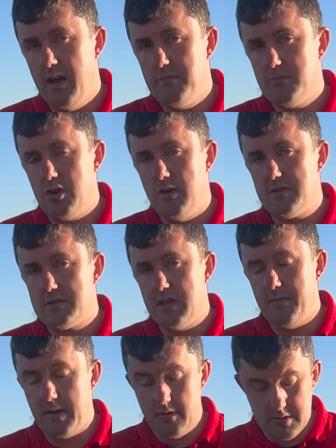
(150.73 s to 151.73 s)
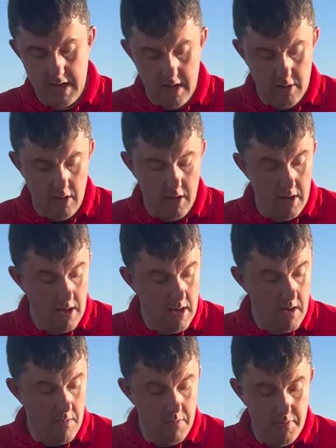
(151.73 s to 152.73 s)
Jura slip, I use that a lot.
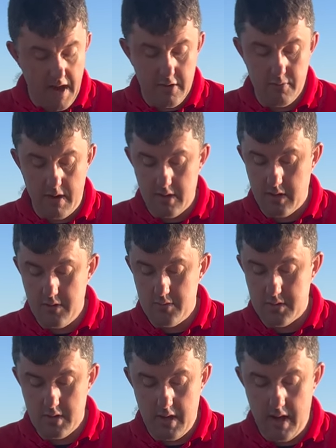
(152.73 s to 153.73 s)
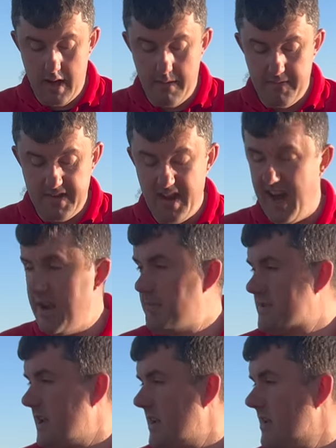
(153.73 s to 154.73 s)
That's what I'll use for
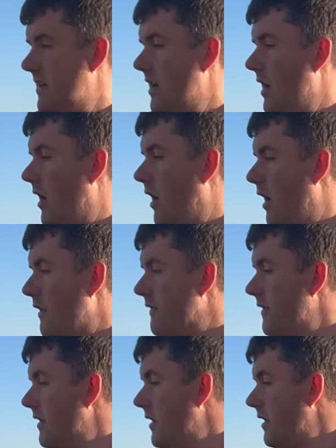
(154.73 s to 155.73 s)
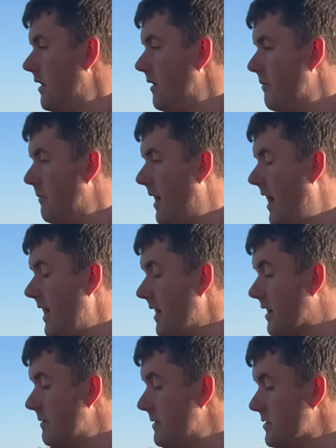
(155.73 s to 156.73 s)
90% of my
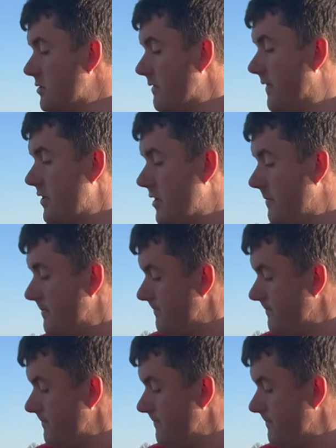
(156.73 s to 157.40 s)
commercial fishing.